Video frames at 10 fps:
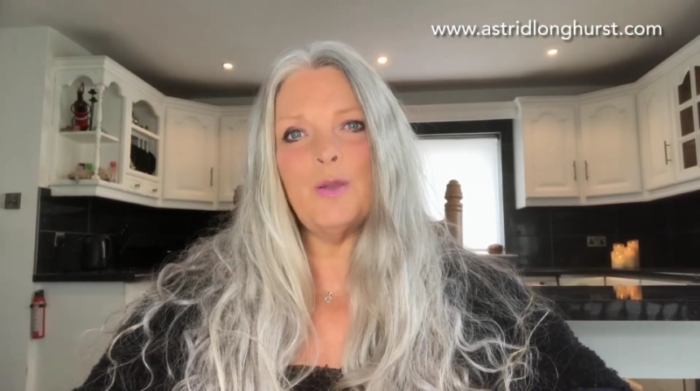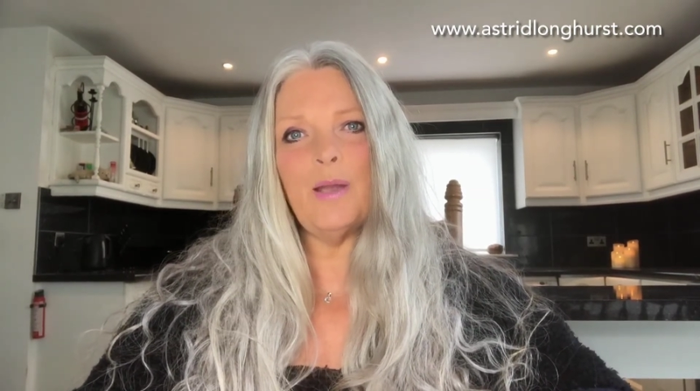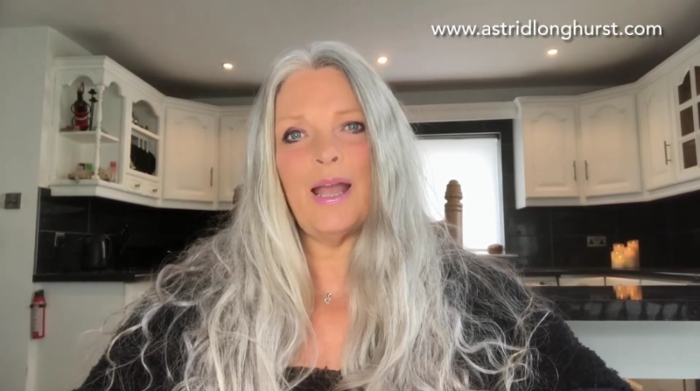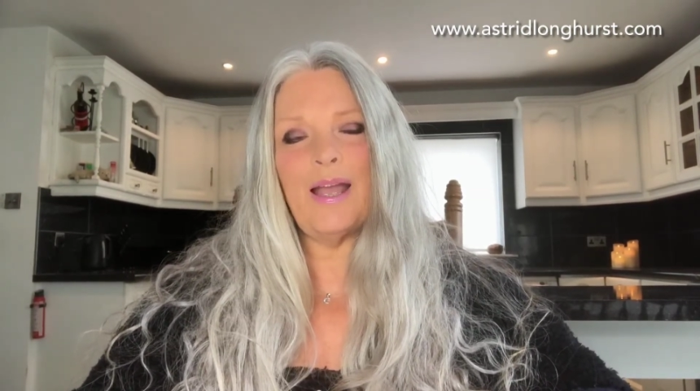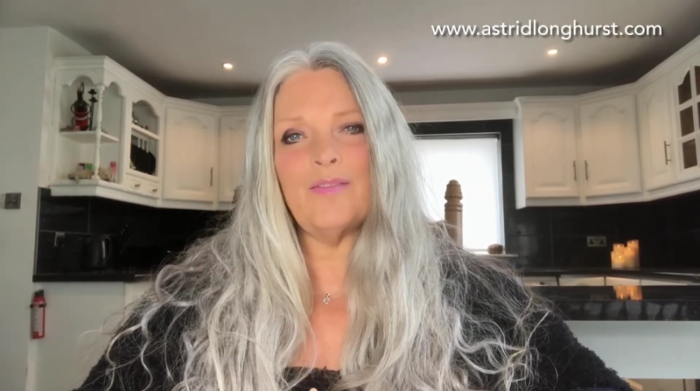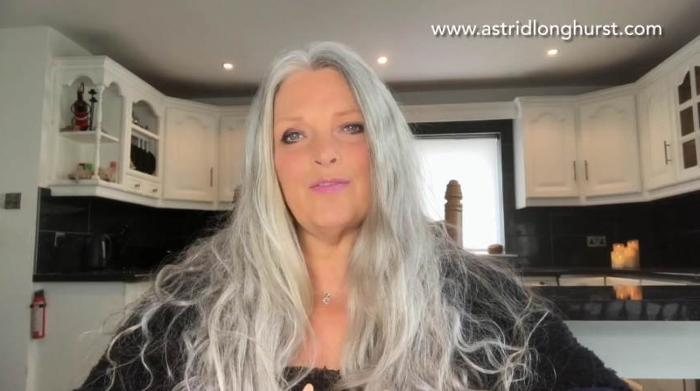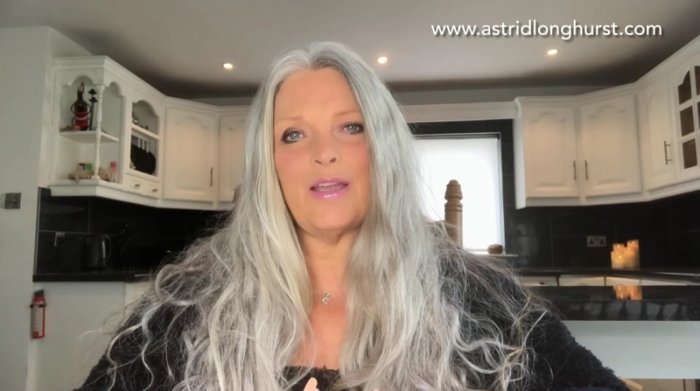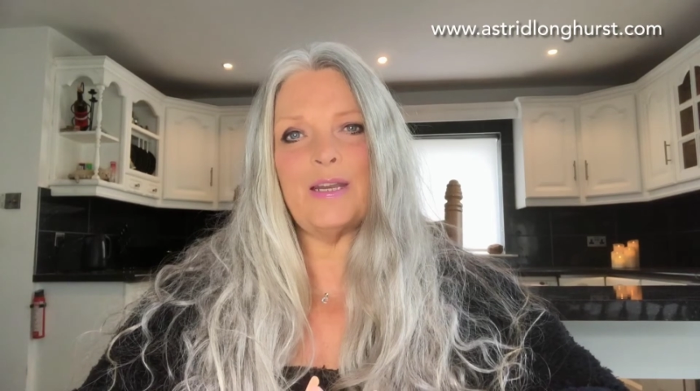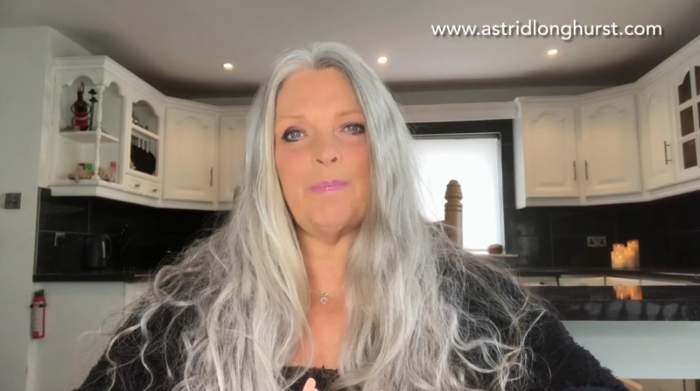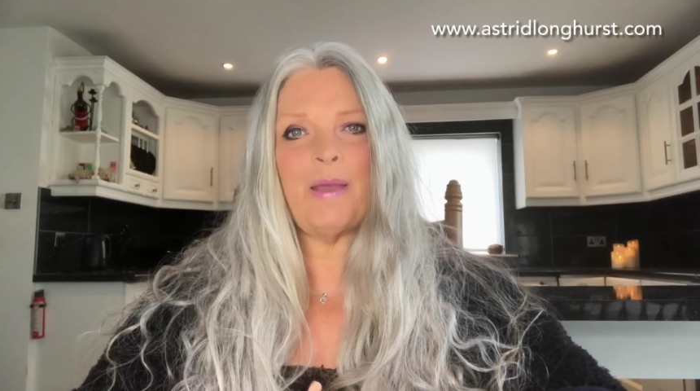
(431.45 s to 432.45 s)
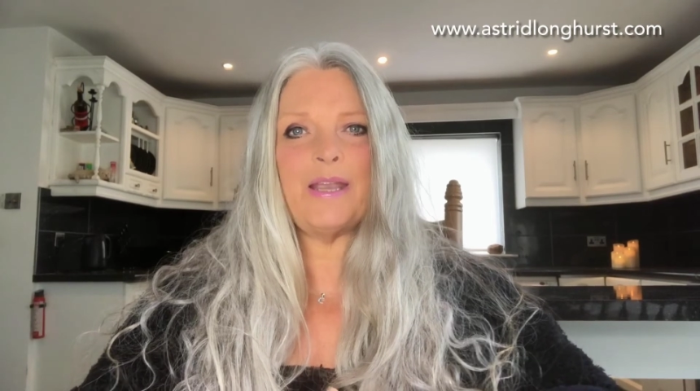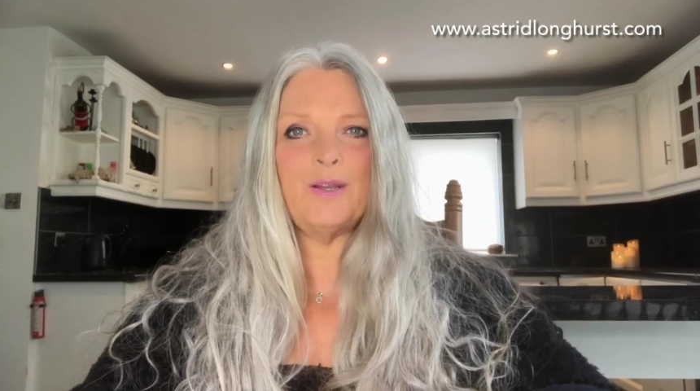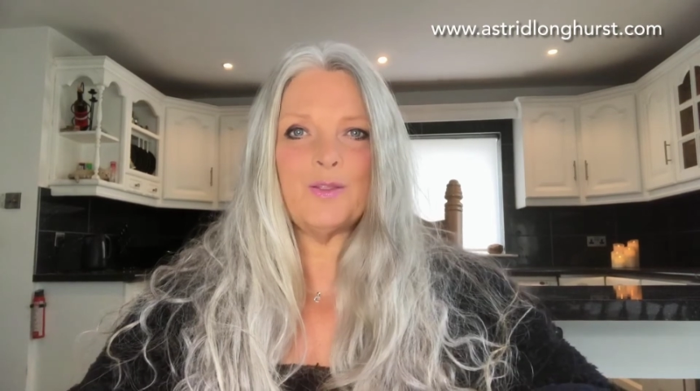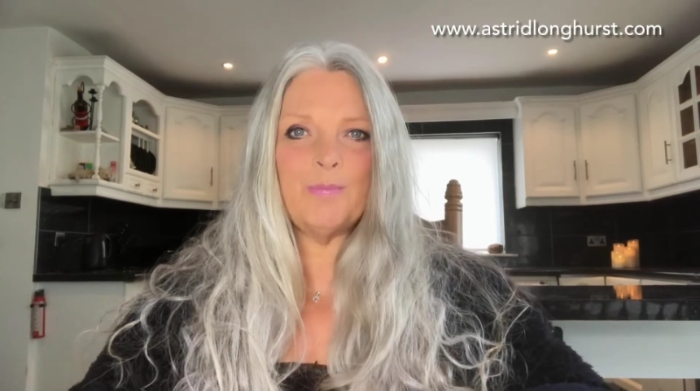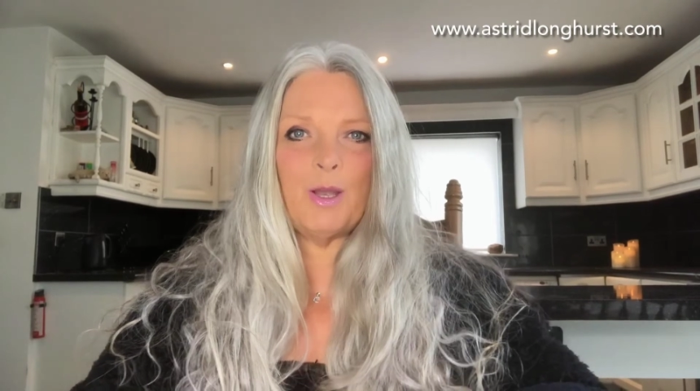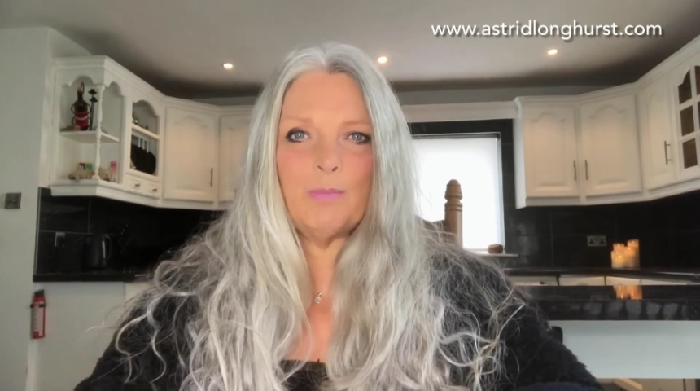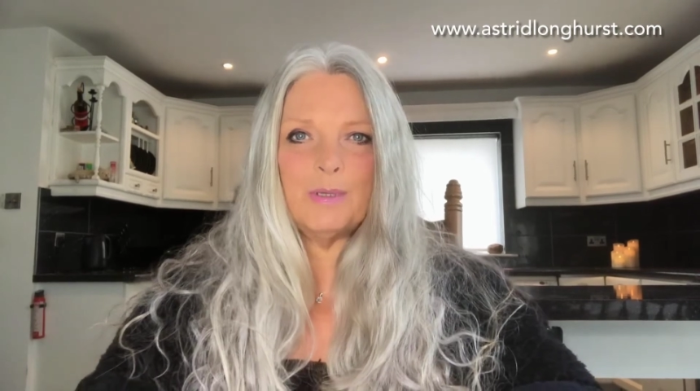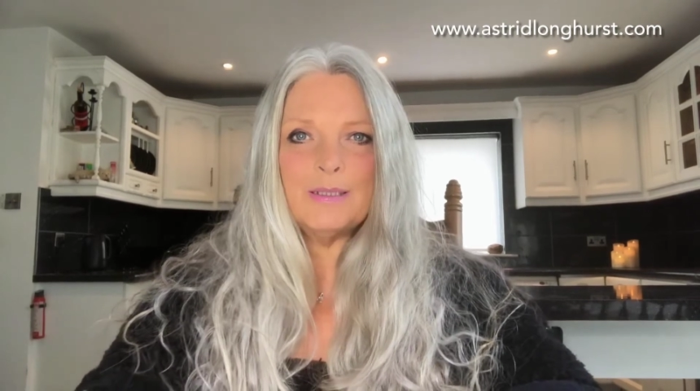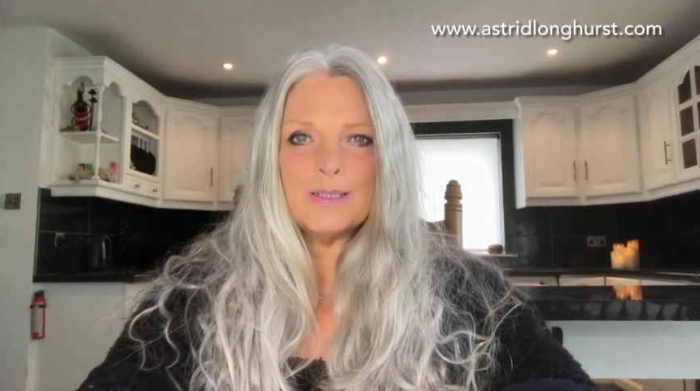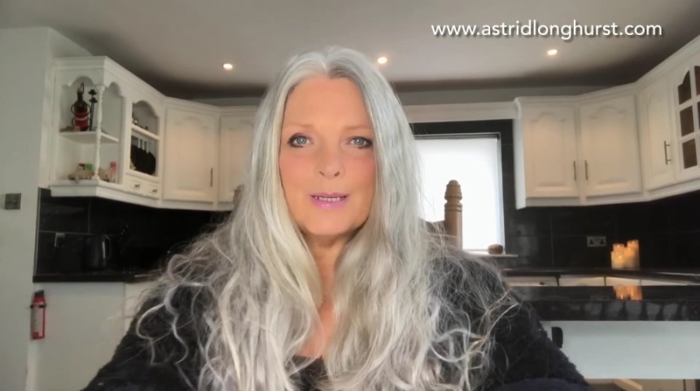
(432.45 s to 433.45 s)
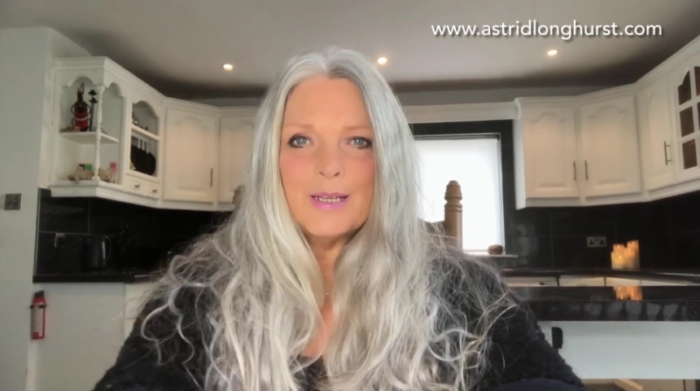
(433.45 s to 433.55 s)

you have any pain at the moment,